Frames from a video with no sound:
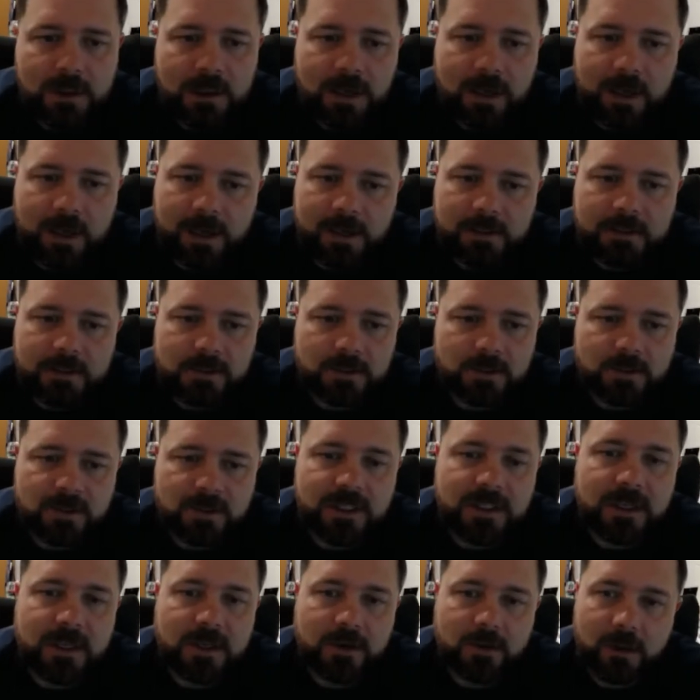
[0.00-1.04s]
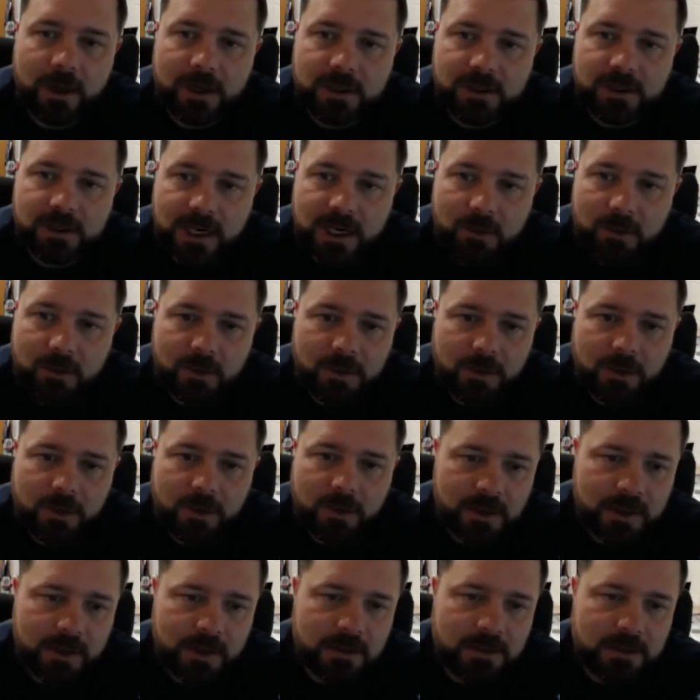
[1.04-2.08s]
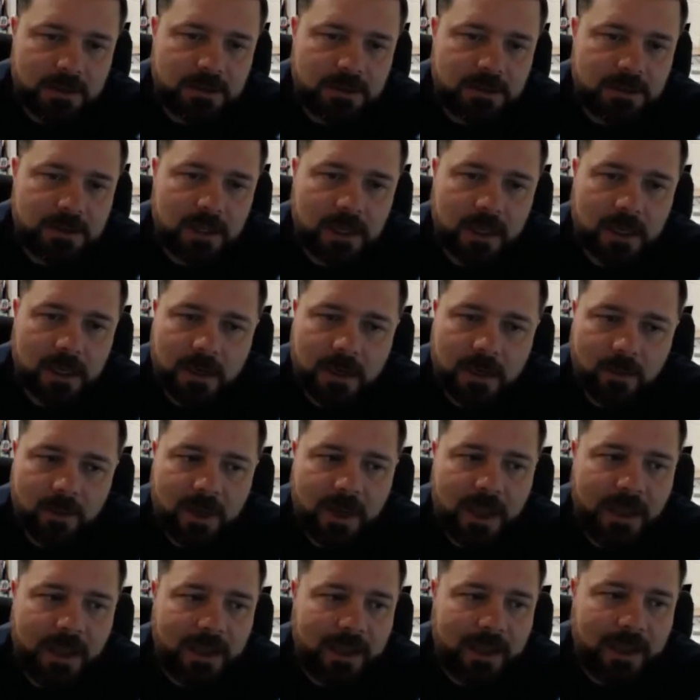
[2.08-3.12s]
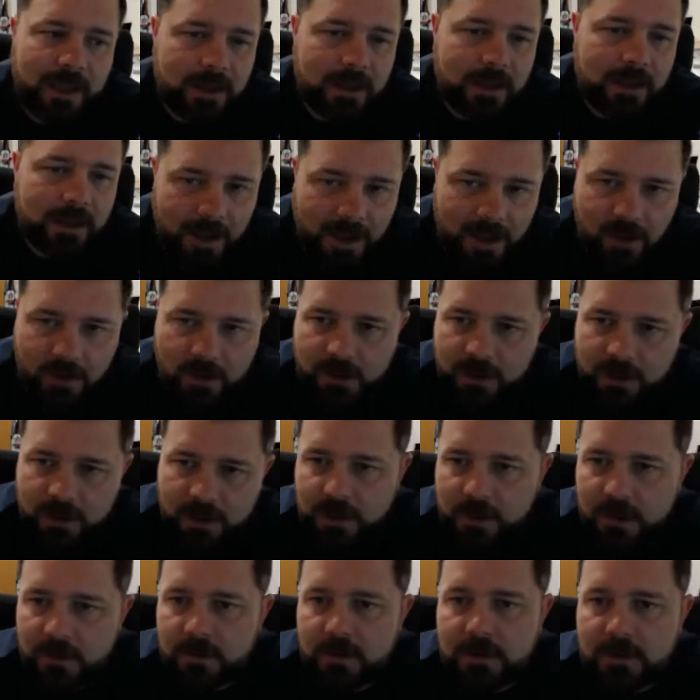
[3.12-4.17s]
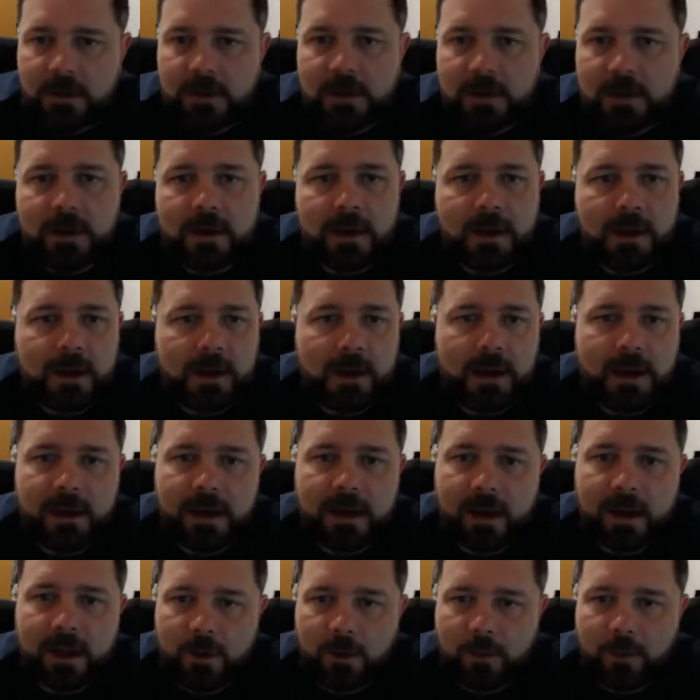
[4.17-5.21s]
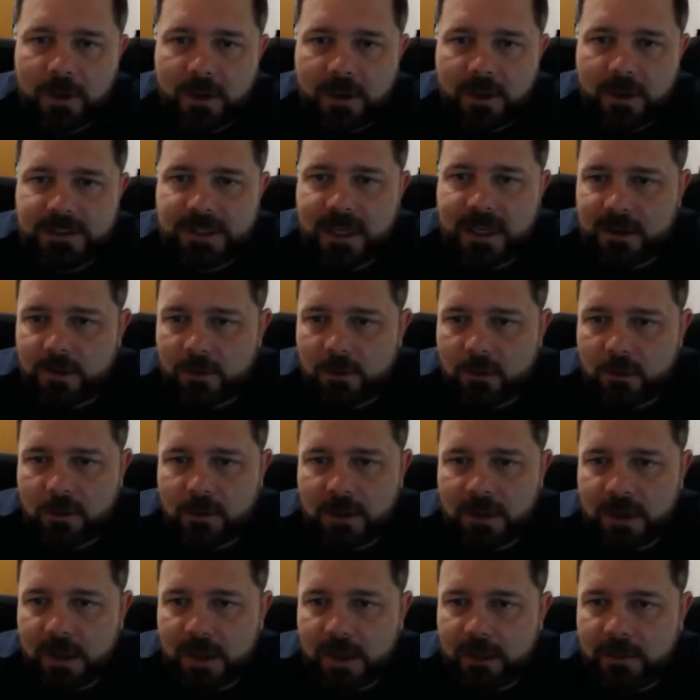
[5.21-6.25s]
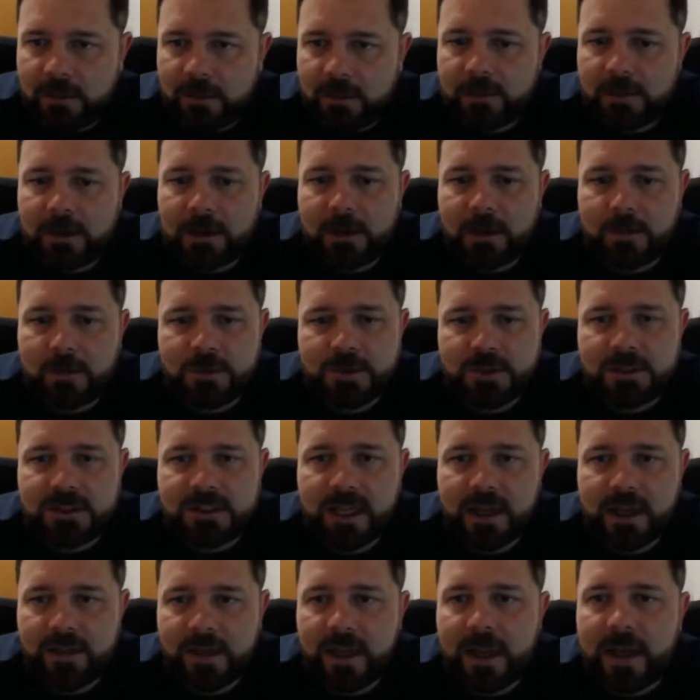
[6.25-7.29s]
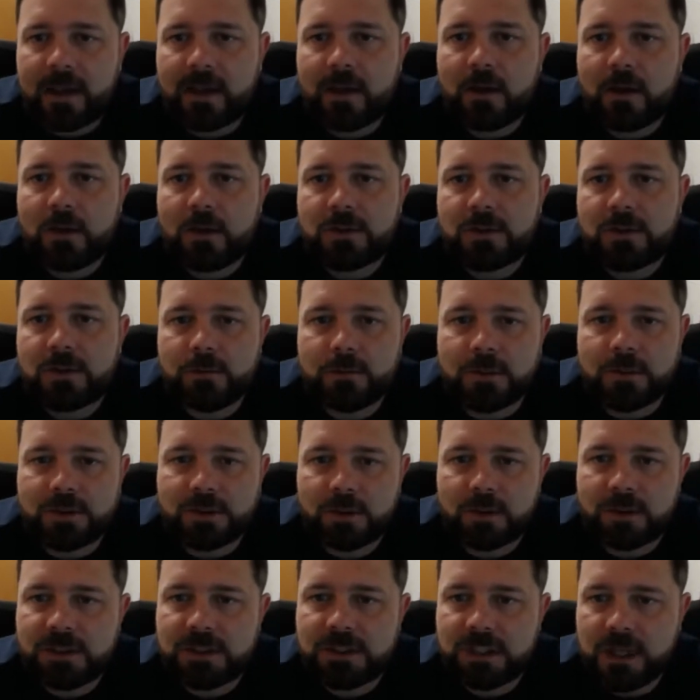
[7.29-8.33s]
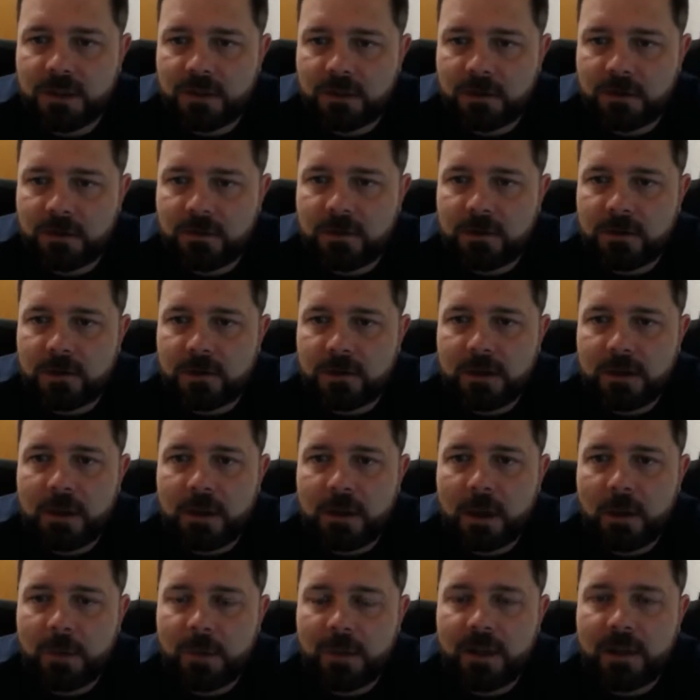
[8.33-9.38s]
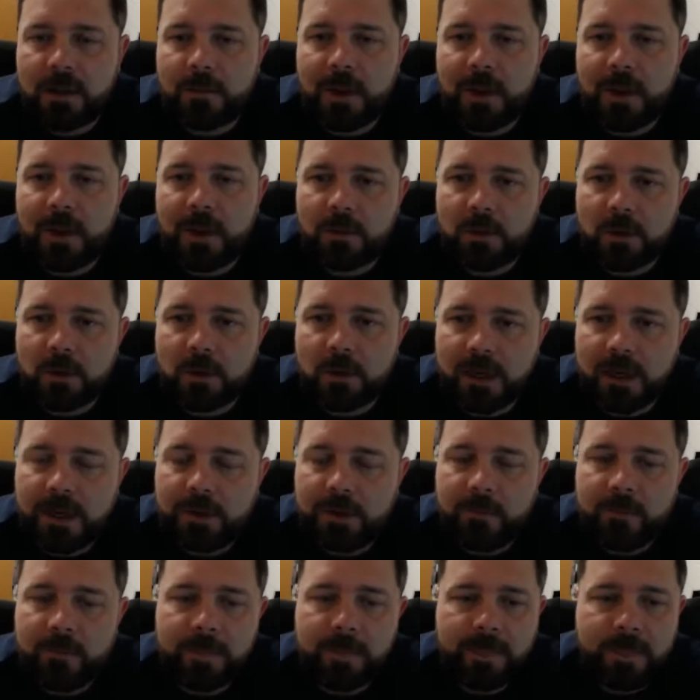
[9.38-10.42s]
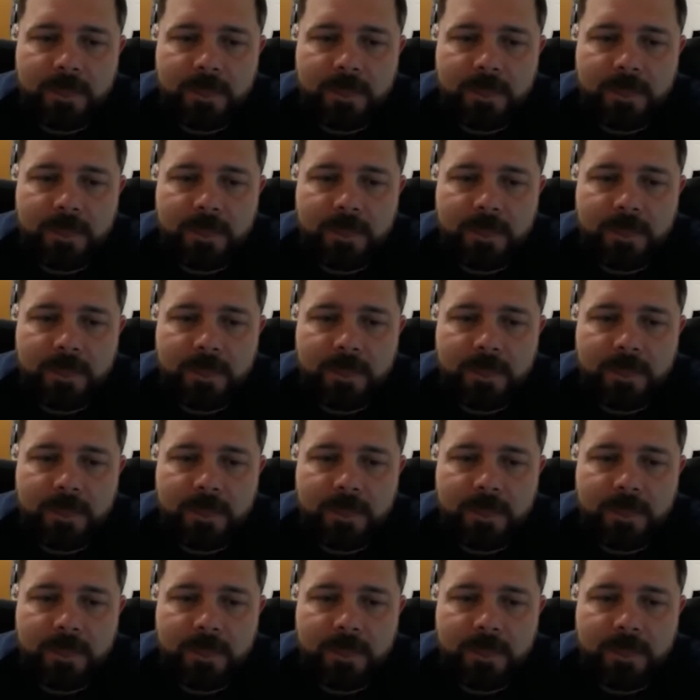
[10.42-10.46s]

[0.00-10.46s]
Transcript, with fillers: Uh, so she did a great job with our kids. Uh, we had Kaylee Mater here, uh, another really technical kid. Um, she's now the head coach at Missouri Southern up in the MIAA.